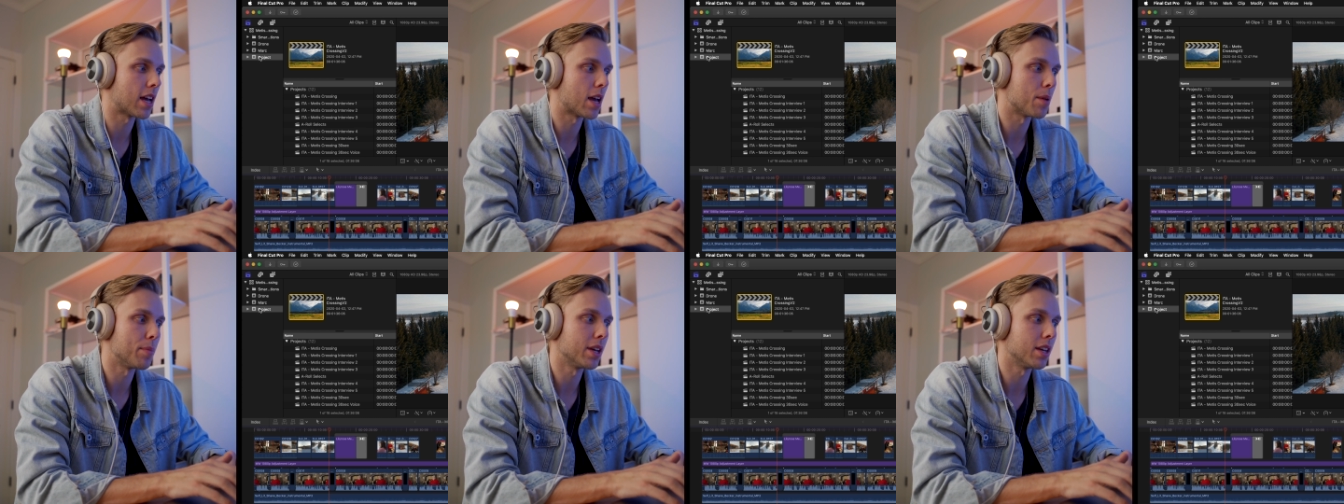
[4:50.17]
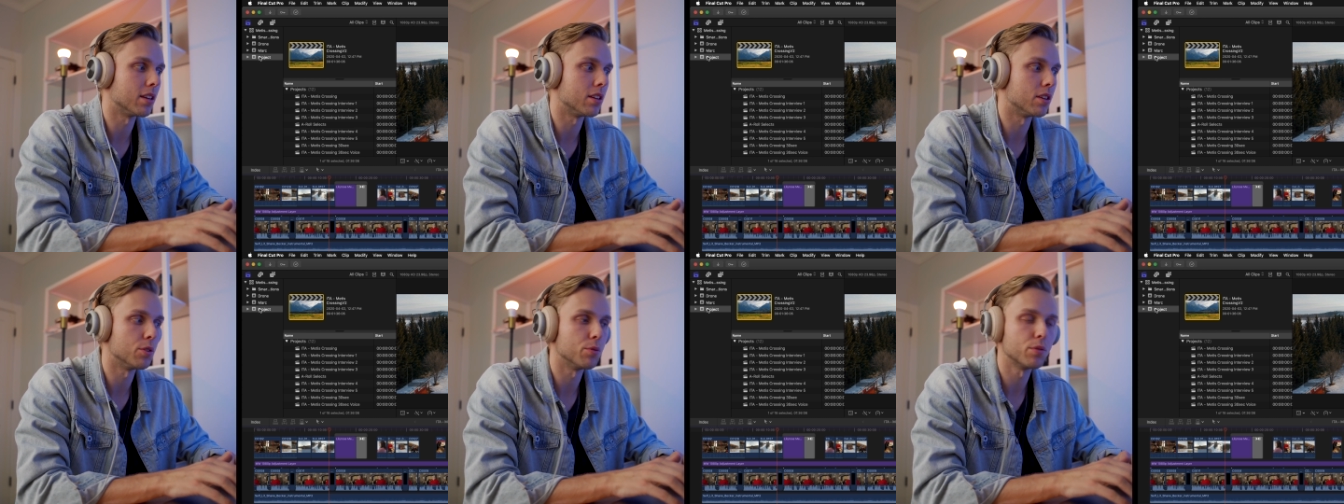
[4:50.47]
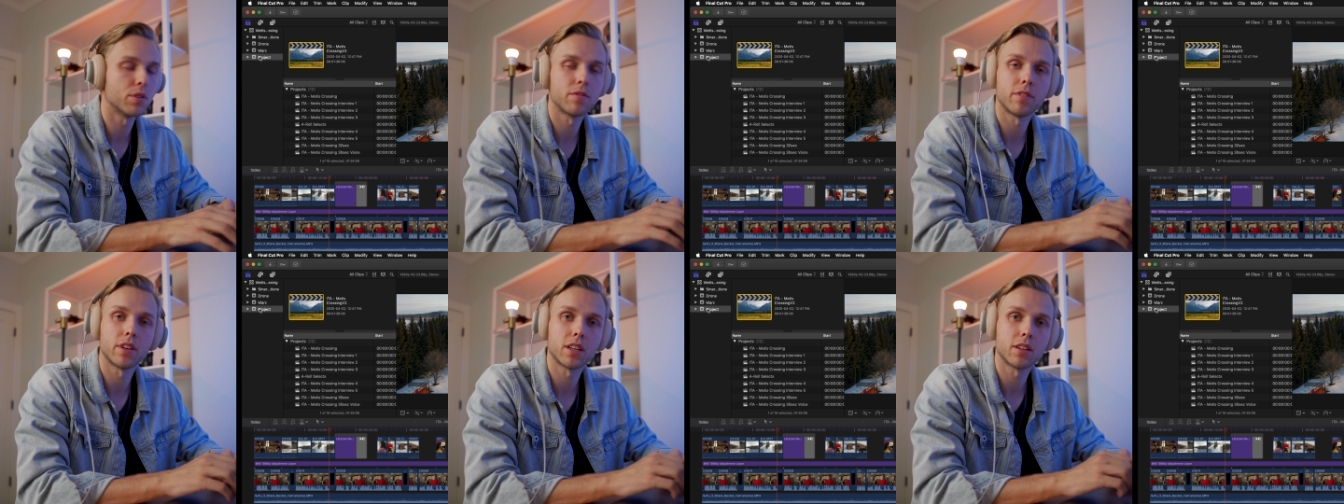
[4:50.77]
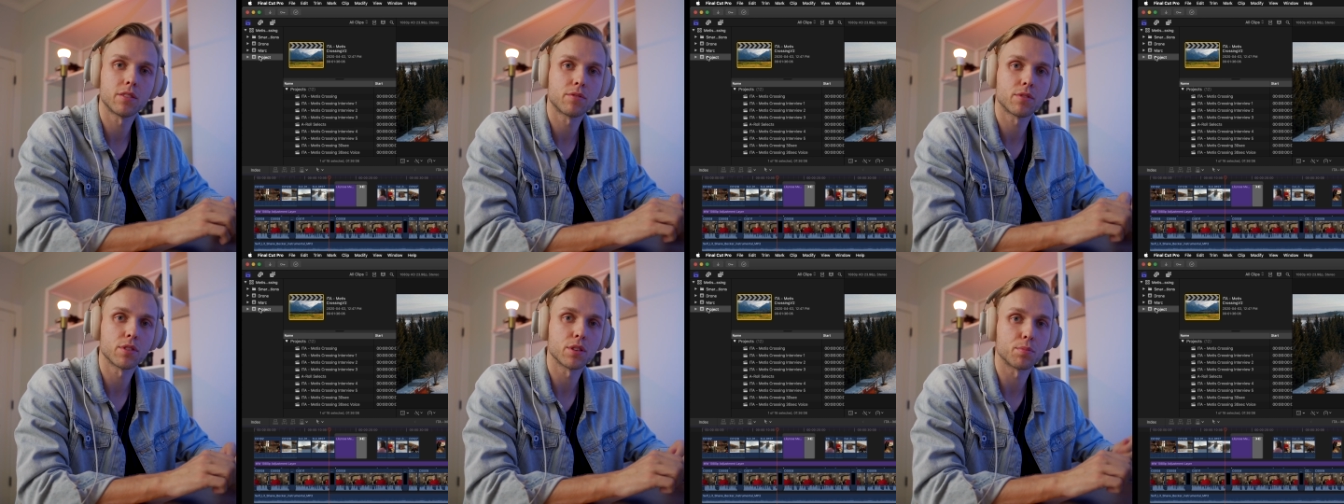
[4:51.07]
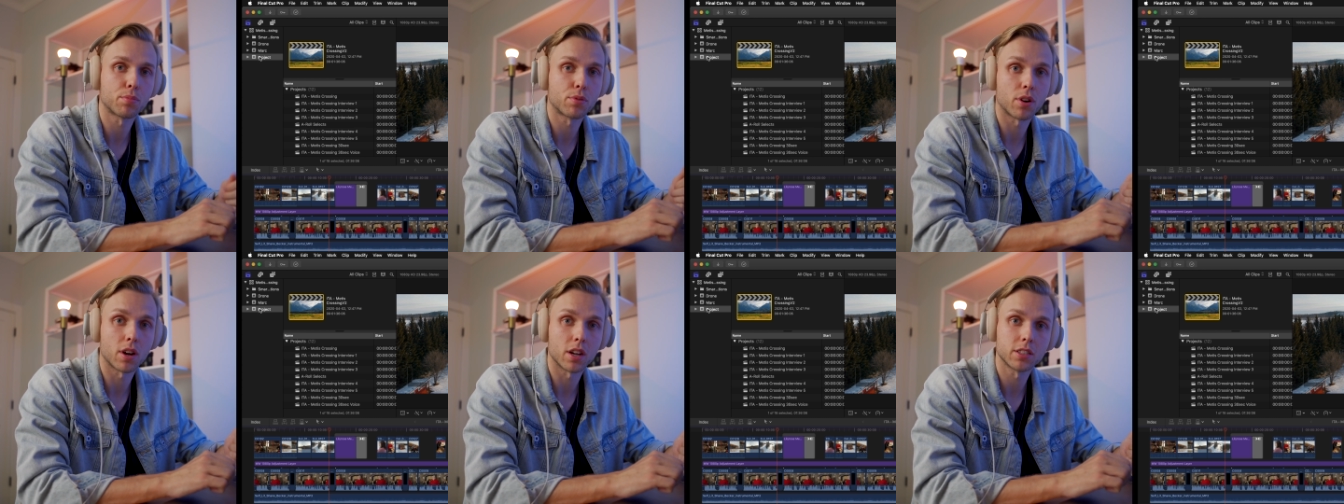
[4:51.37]
I make a new event for the
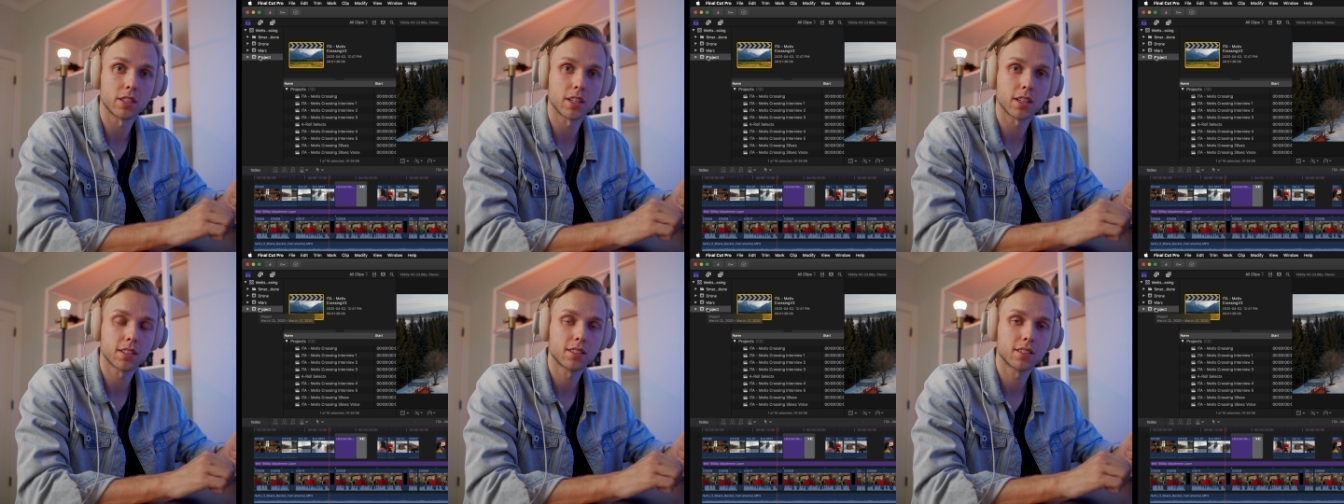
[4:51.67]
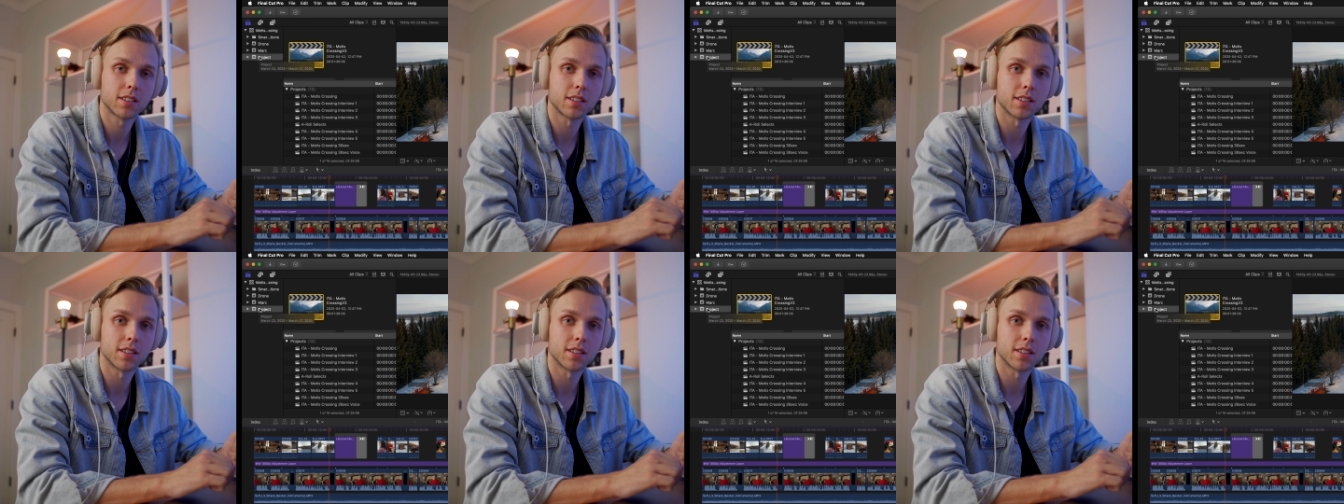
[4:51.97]
project.